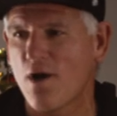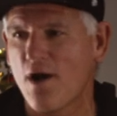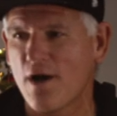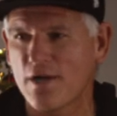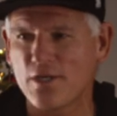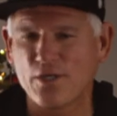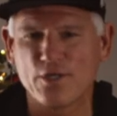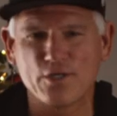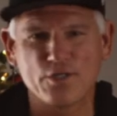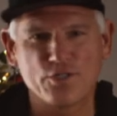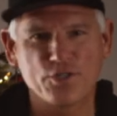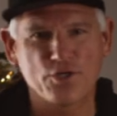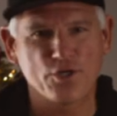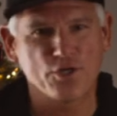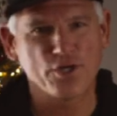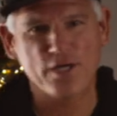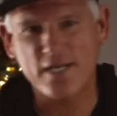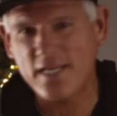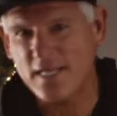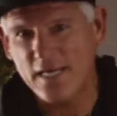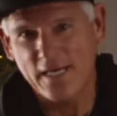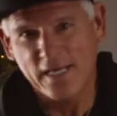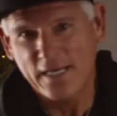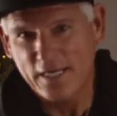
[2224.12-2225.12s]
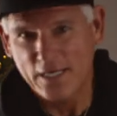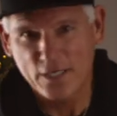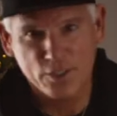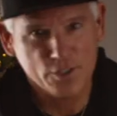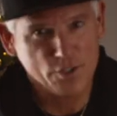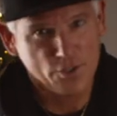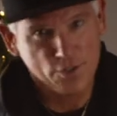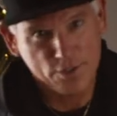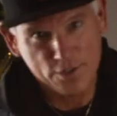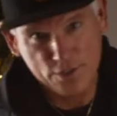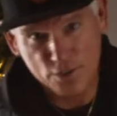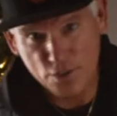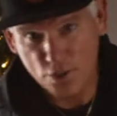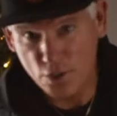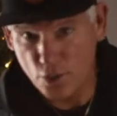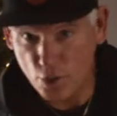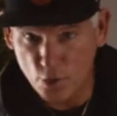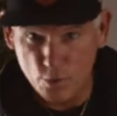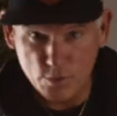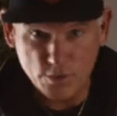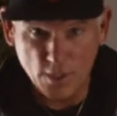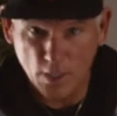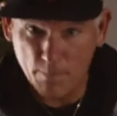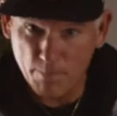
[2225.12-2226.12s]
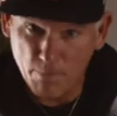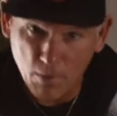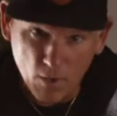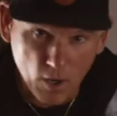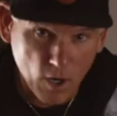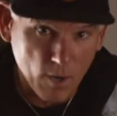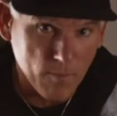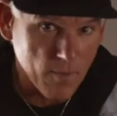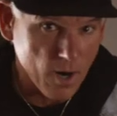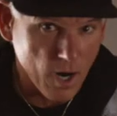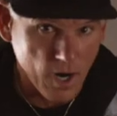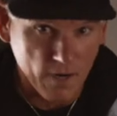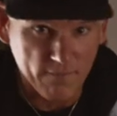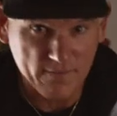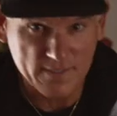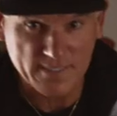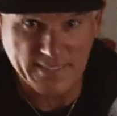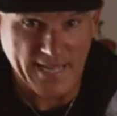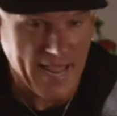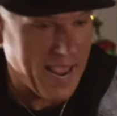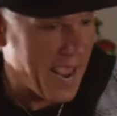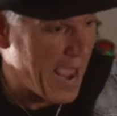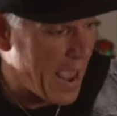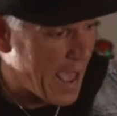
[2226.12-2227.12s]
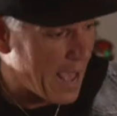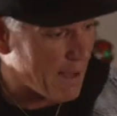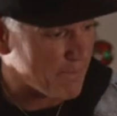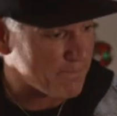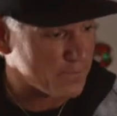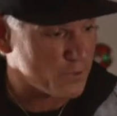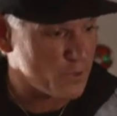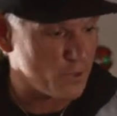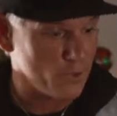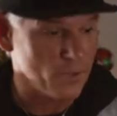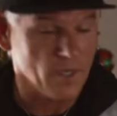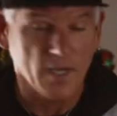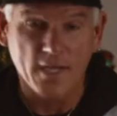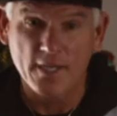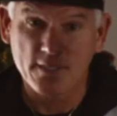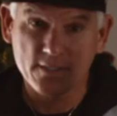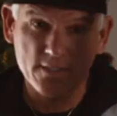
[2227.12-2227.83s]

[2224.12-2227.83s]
on your journey, I encourage you to use our Palm Harvest app to,